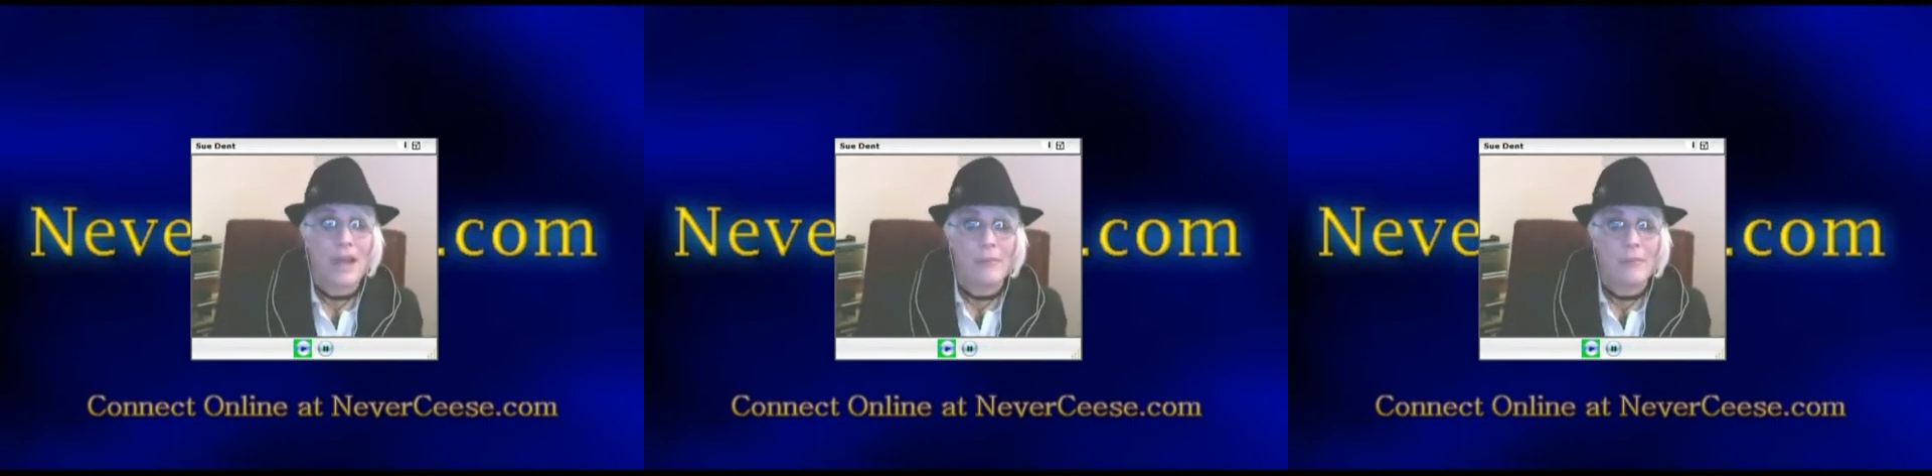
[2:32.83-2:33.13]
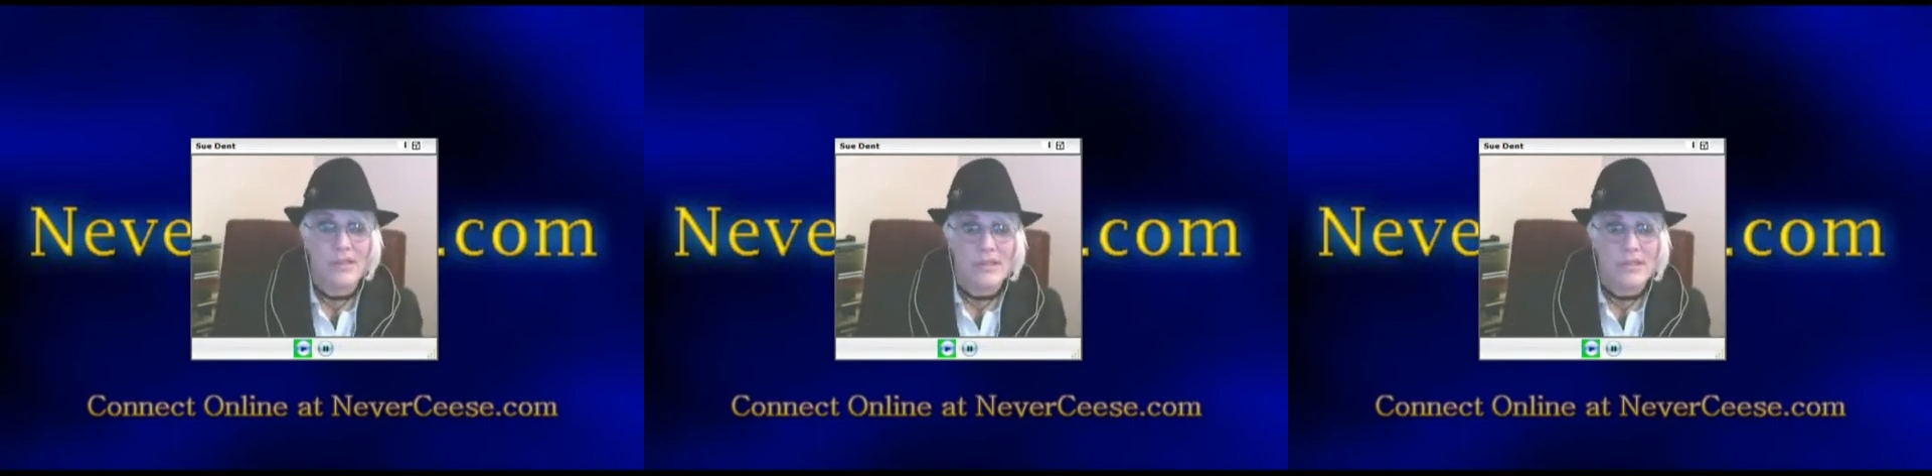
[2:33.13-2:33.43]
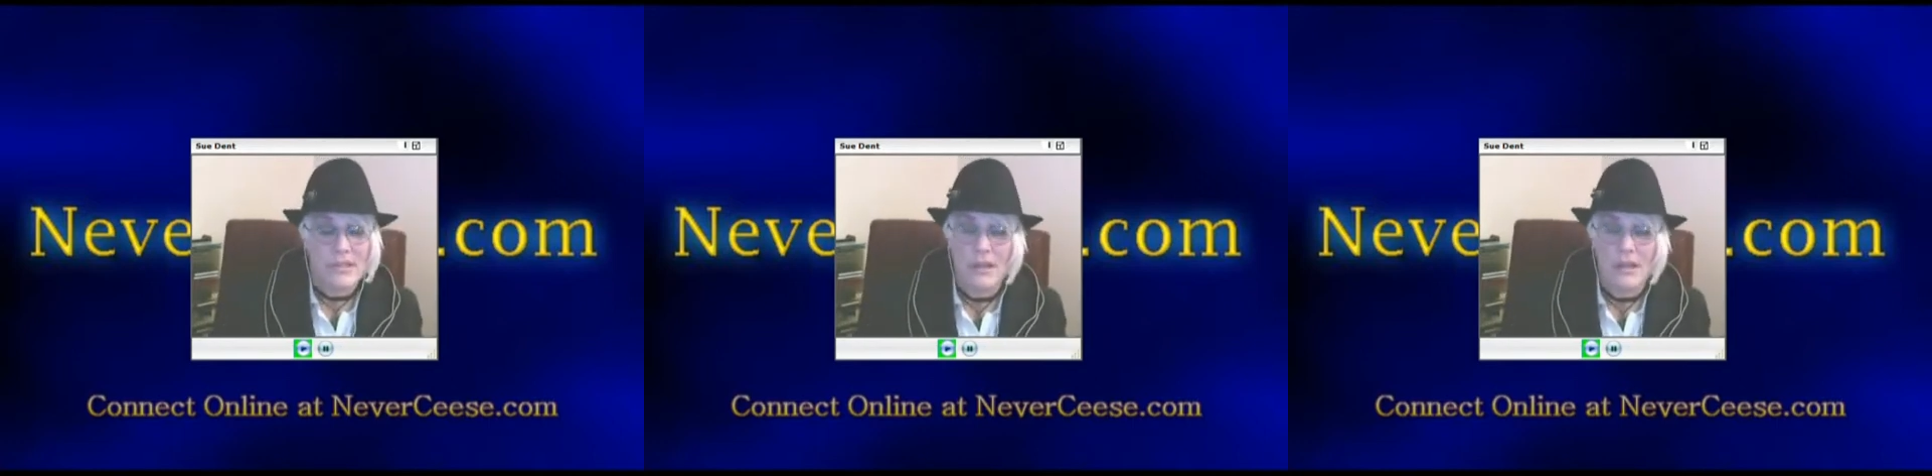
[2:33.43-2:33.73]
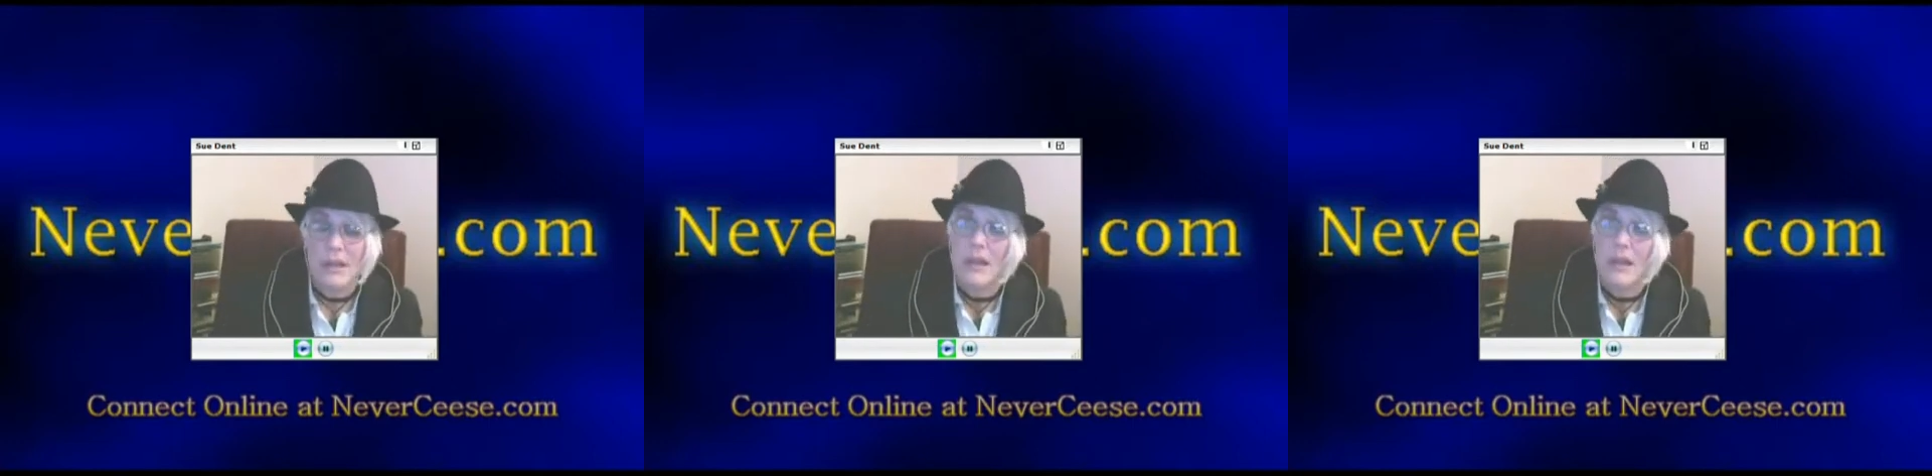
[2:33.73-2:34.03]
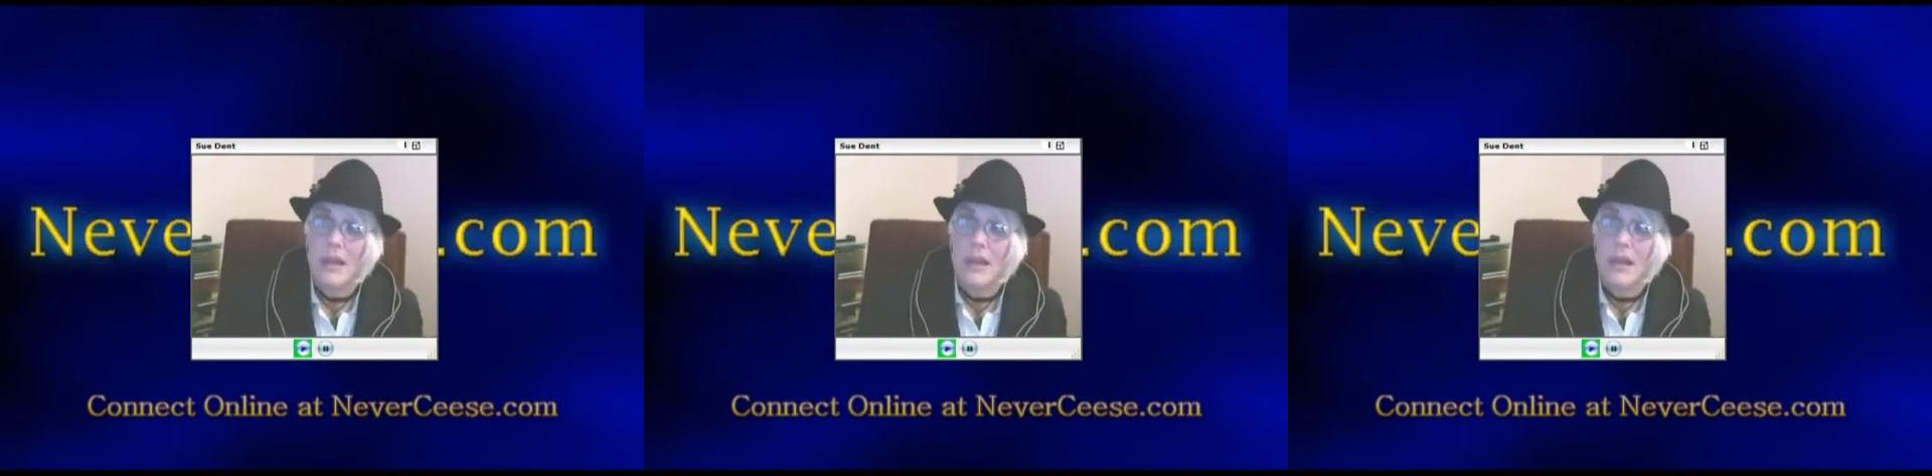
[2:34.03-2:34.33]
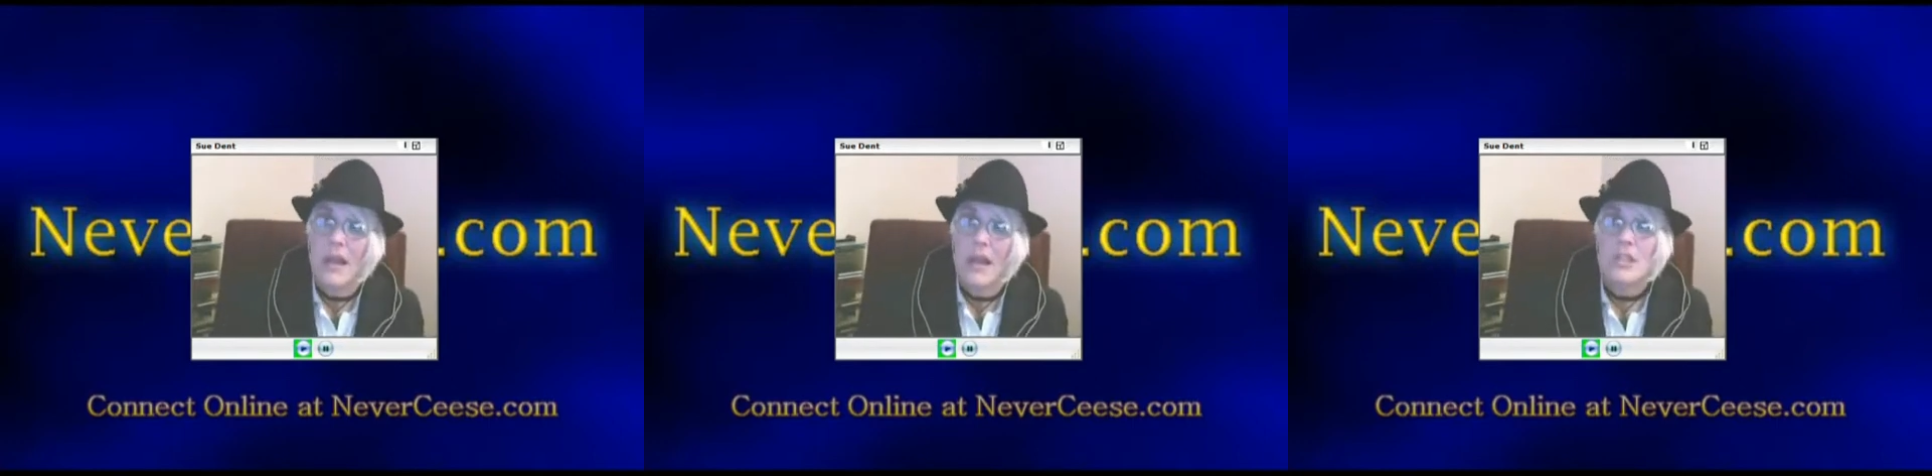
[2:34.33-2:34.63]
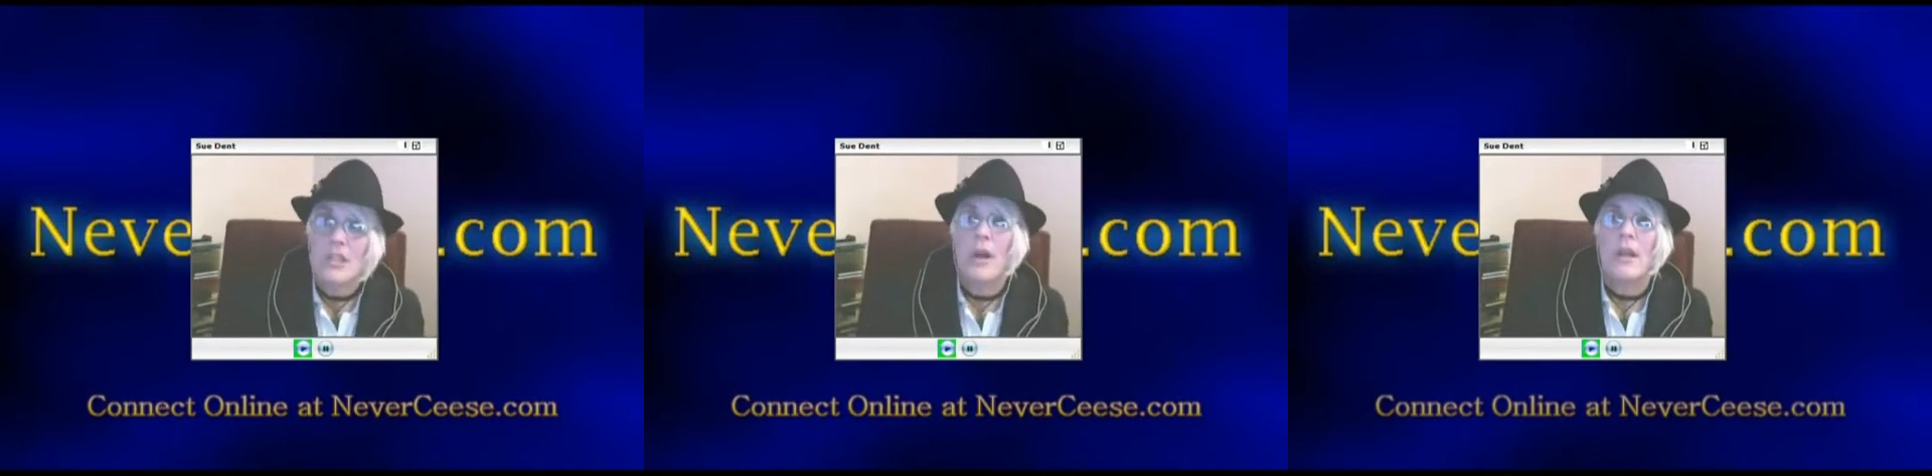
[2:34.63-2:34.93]
job,
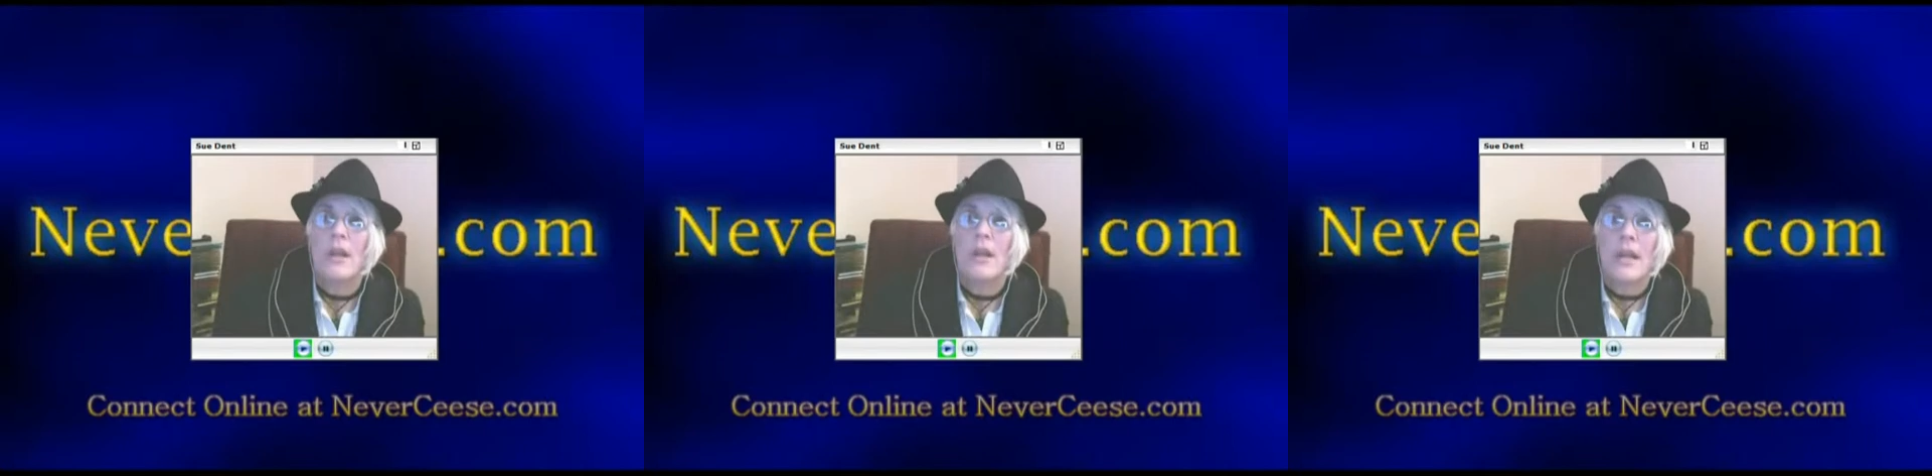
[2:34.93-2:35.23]
obviously.